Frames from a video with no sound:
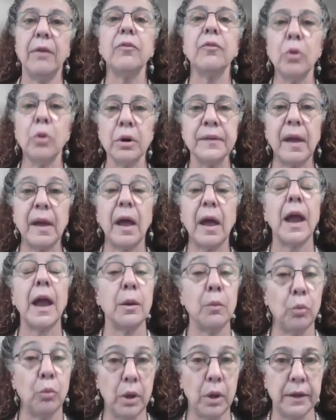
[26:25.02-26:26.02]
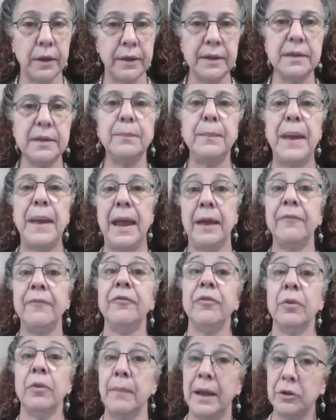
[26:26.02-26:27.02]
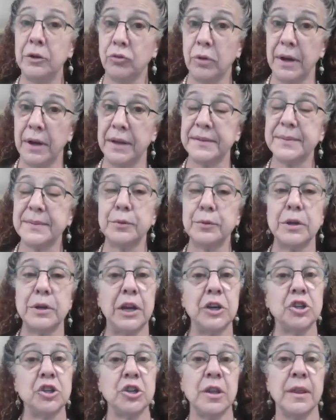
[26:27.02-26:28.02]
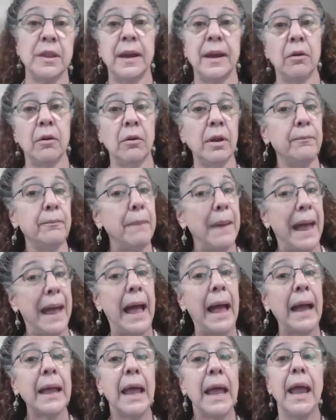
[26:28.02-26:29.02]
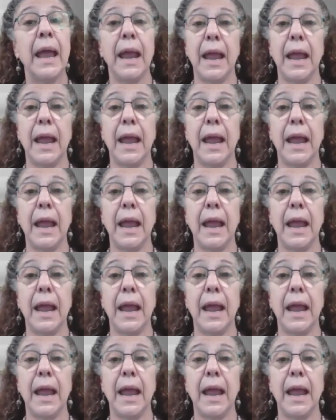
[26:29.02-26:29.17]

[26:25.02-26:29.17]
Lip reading: course, I am willing to pay for my transportation there and back,